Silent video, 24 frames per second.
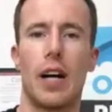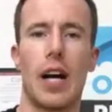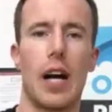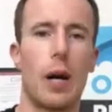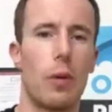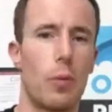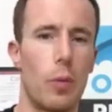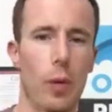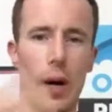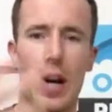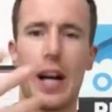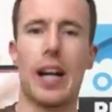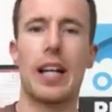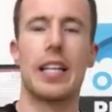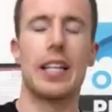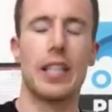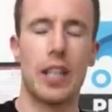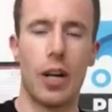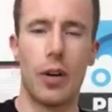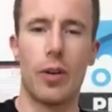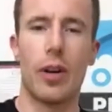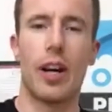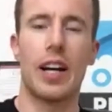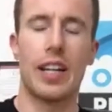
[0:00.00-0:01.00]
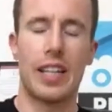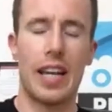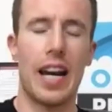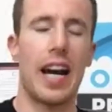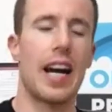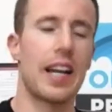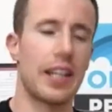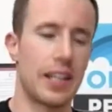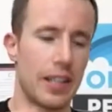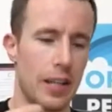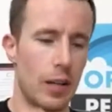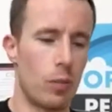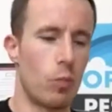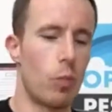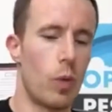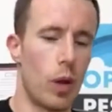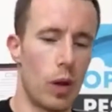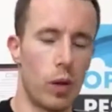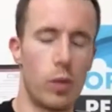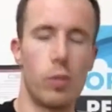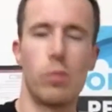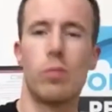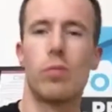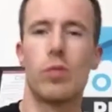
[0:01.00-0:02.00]
I can and
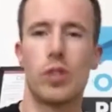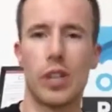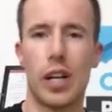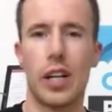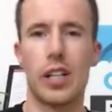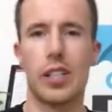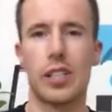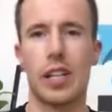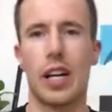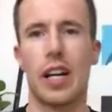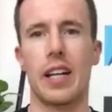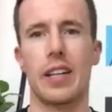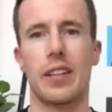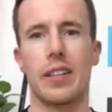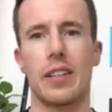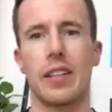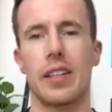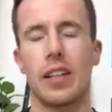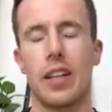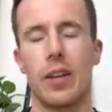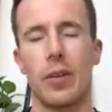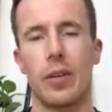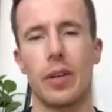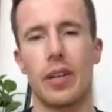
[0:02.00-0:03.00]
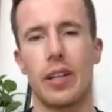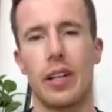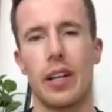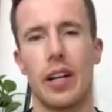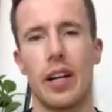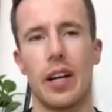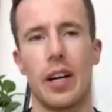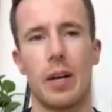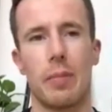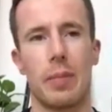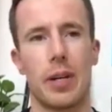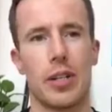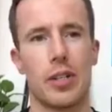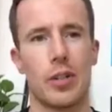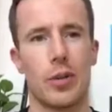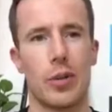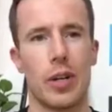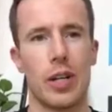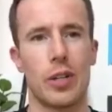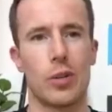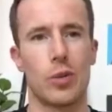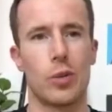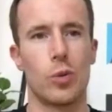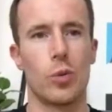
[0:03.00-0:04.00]
will change that and make sure
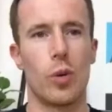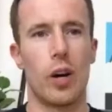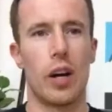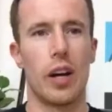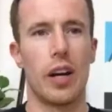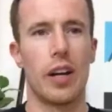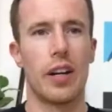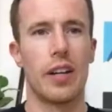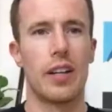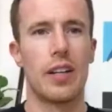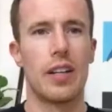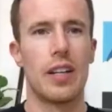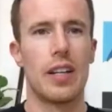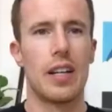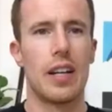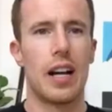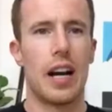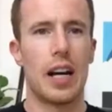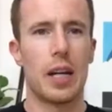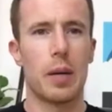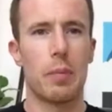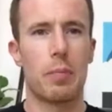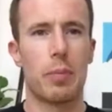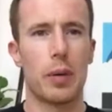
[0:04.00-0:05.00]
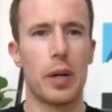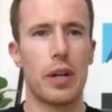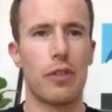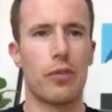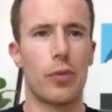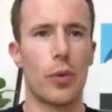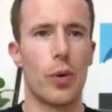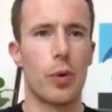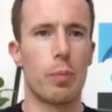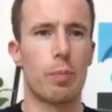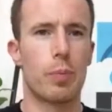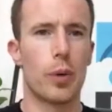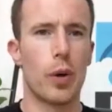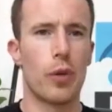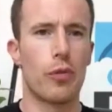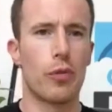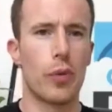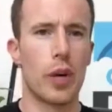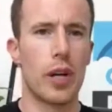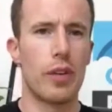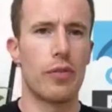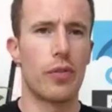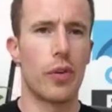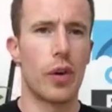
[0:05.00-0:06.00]
it is all right. I can
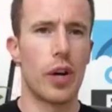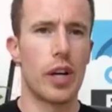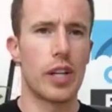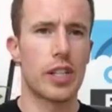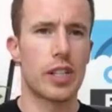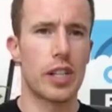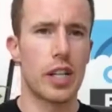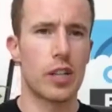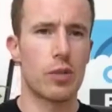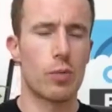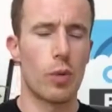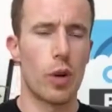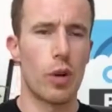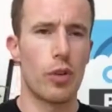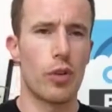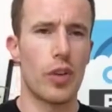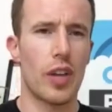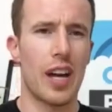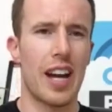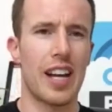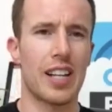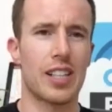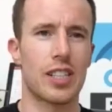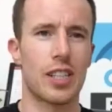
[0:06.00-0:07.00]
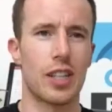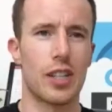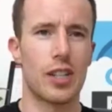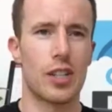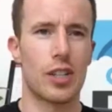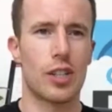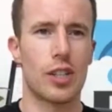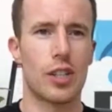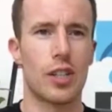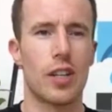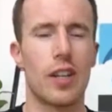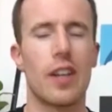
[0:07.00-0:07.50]
proofread for you, says Ruth. Excellent.